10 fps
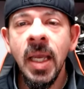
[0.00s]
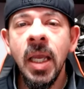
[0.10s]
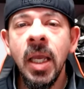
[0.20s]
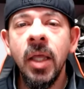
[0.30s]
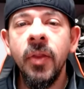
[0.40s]

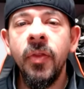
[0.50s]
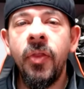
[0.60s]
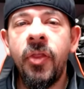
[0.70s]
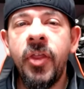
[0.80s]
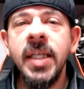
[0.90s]

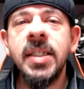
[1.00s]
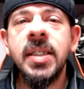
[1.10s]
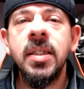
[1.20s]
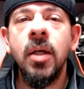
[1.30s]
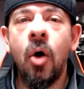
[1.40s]
This
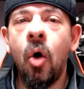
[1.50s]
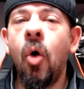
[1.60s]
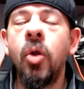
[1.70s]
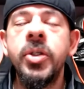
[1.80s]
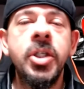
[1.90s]
whole
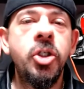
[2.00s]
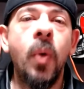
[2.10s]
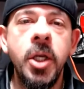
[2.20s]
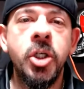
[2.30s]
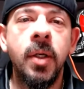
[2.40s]
situation
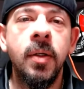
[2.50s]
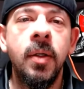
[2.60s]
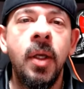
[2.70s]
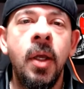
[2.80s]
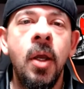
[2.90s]

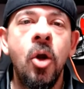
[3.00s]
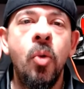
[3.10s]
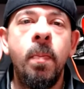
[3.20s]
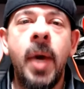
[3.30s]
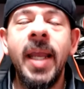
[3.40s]

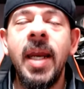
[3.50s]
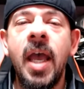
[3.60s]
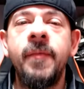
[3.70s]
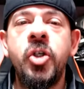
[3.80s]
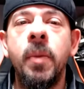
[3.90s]
might have
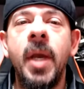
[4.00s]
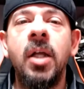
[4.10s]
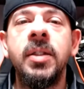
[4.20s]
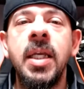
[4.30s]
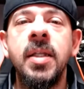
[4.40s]
Jamel
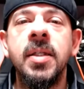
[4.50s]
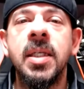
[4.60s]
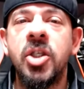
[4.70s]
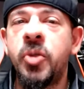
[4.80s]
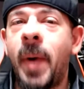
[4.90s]
Dean's
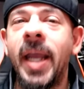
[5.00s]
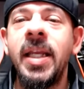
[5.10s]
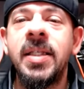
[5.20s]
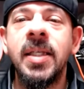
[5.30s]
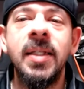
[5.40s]
spidey
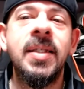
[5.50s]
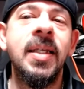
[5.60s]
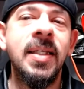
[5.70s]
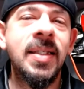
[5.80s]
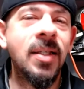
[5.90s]
senses
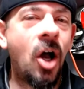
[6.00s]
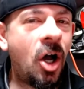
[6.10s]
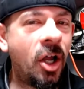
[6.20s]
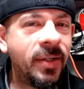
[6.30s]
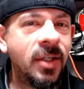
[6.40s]
on
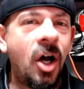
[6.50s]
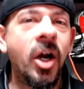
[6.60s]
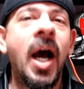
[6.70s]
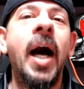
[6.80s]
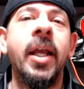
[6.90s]
high
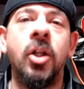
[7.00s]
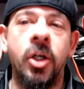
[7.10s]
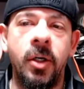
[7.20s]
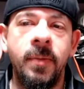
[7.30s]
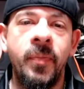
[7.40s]
alert.
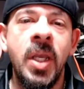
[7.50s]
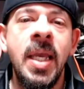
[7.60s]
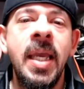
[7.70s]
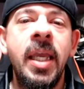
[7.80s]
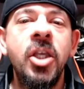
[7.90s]

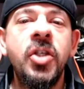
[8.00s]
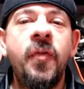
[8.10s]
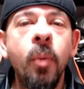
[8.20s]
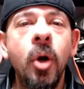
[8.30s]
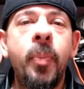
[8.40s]
His
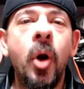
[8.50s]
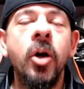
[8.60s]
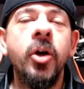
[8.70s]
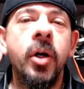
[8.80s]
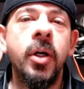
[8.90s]
former
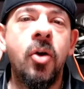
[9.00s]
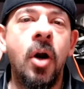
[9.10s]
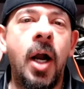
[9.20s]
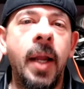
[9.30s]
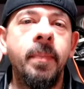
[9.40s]
partner in
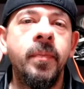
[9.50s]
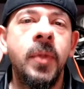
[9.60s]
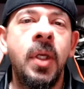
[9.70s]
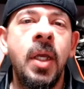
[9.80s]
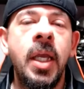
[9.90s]
crime,
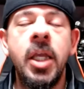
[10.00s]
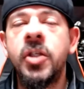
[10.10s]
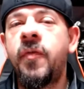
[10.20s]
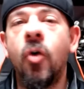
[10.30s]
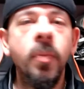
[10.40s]
his
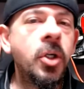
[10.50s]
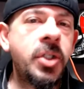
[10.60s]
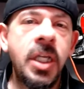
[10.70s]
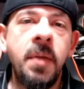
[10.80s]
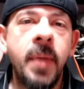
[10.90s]
former
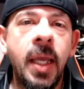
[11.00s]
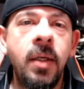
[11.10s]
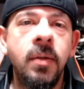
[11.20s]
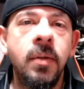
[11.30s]
teammate,